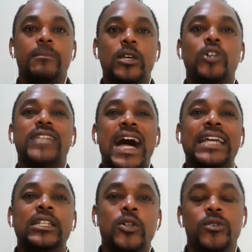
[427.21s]
because
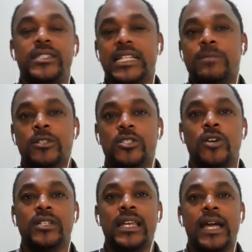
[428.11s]
I know six months
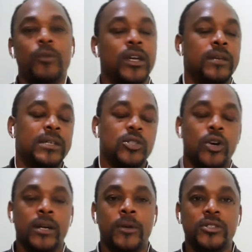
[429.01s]
down the line we're going to be
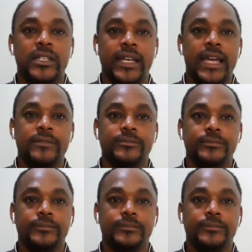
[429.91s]
talking about it again.